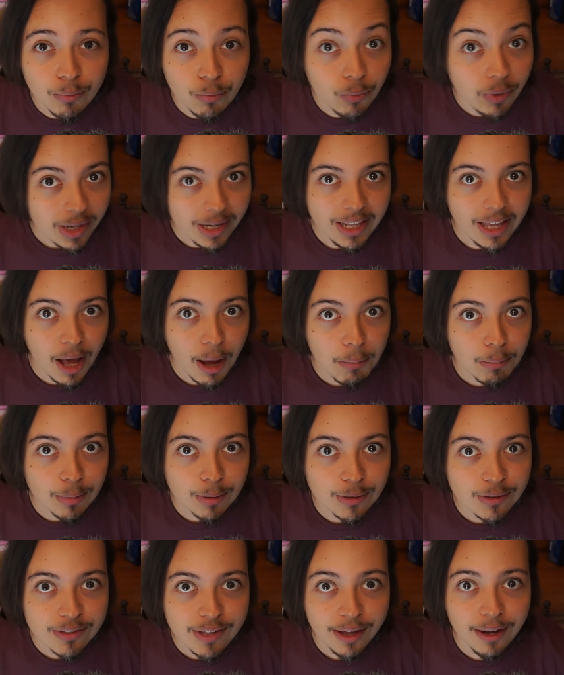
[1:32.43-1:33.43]
really
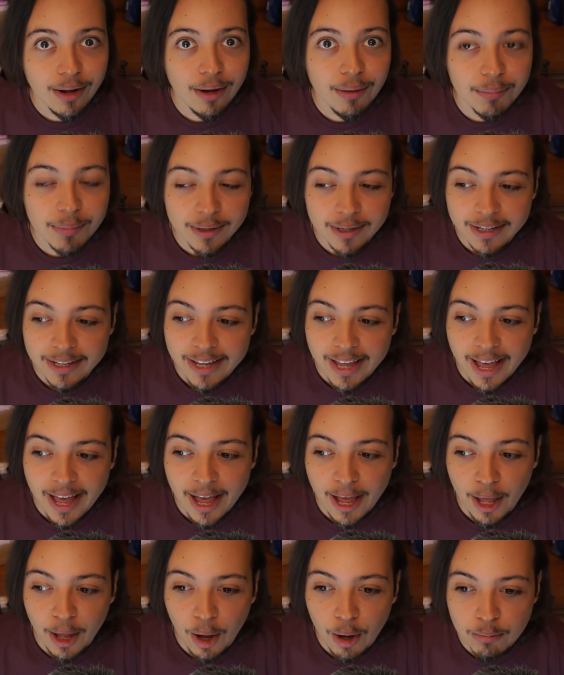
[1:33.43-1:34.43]
humble setup,
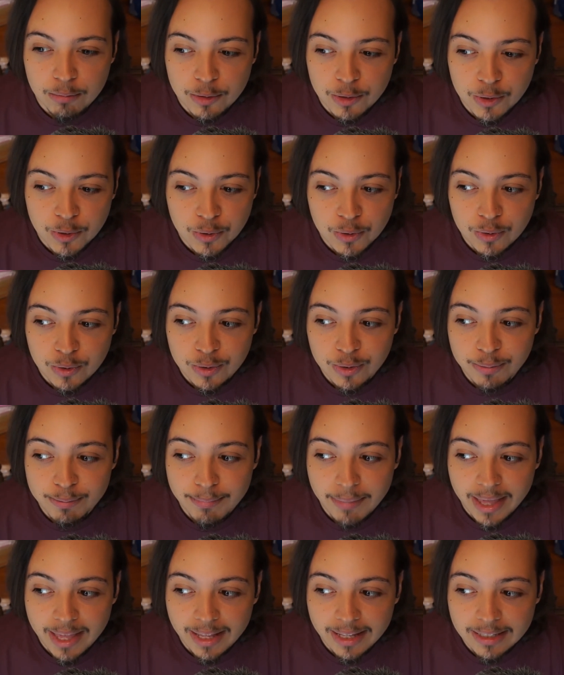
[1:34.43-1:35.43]
I hope to
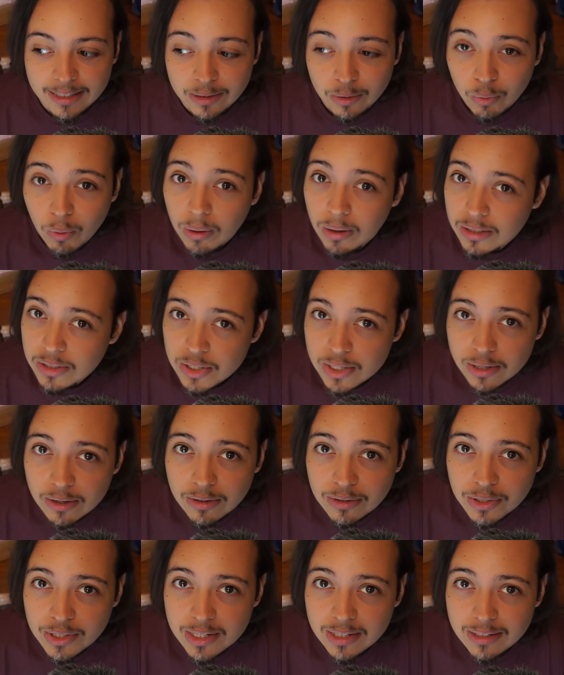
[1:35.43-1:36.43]
make quality
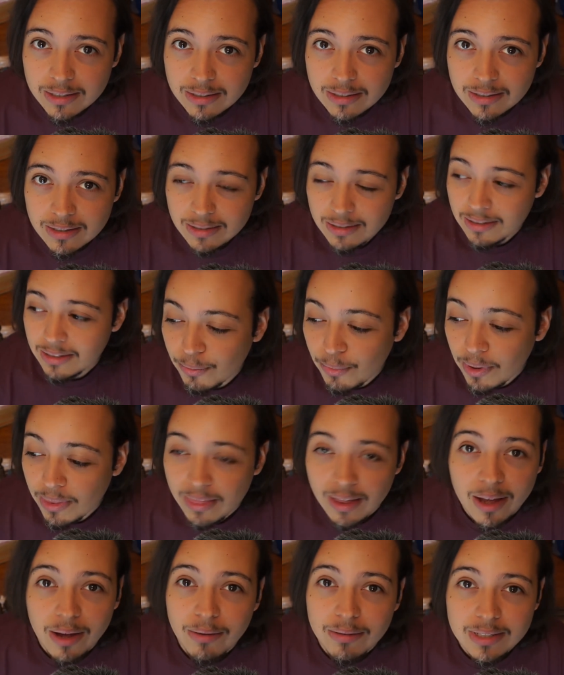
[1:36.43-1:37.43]
content
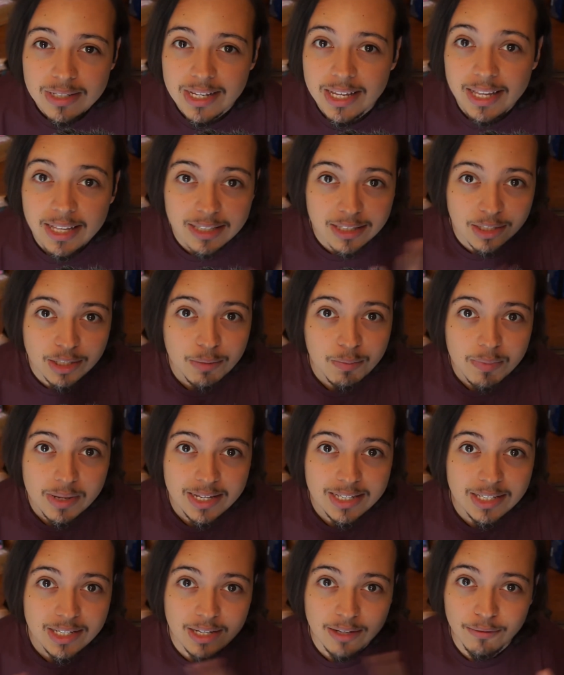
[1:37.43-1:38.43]
without it
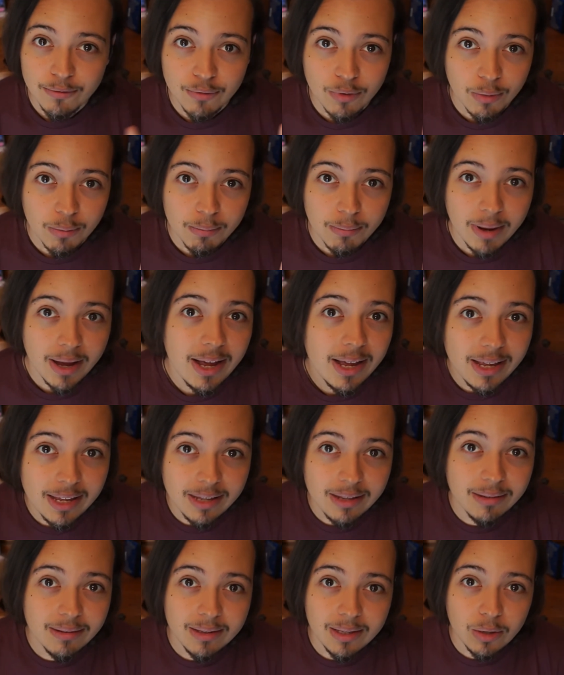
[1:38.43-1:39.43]
depending from
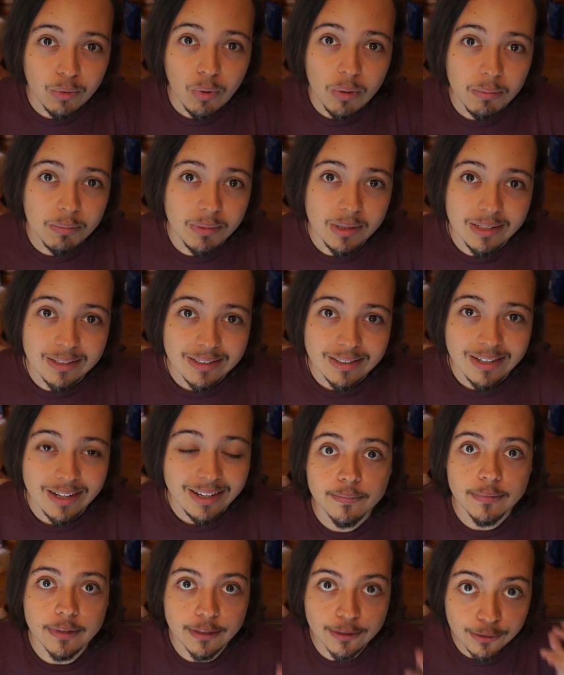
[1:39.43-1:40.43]
my equipment.
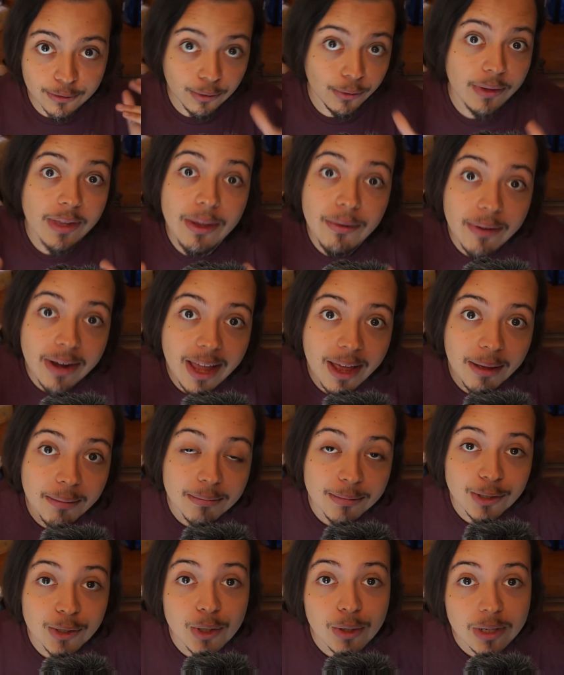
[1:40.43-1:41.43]
So here I
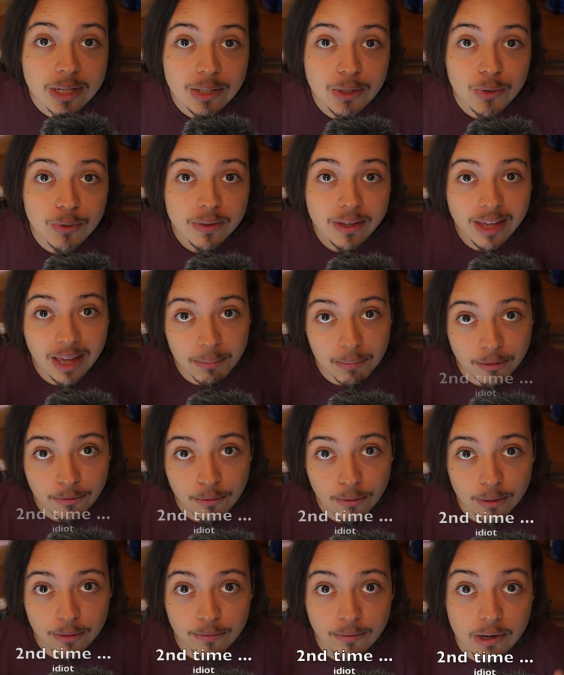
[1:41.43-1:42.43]
am, talking to the camera
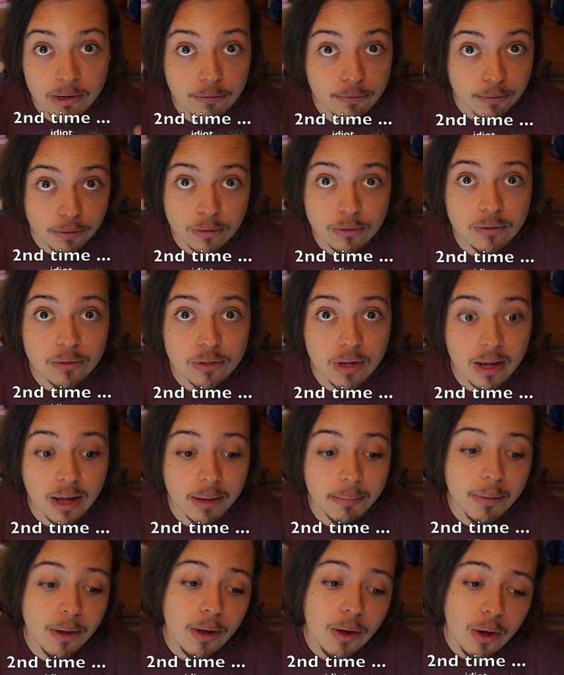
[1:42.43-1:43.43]
for the very first
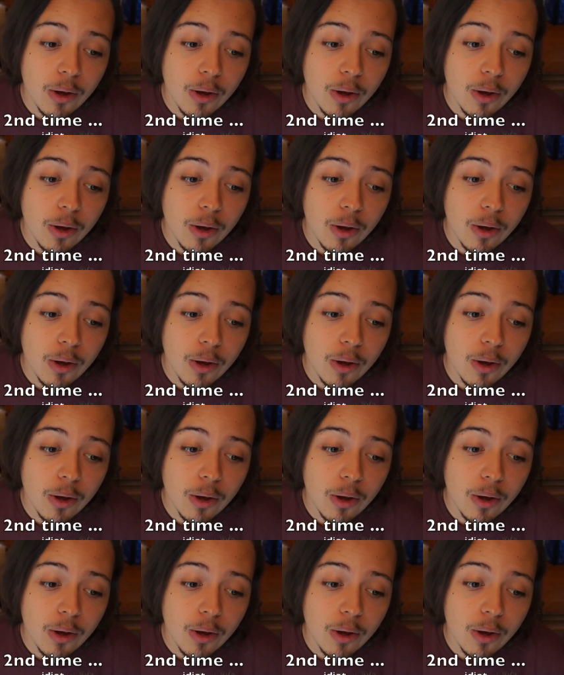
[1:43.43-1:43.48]
time,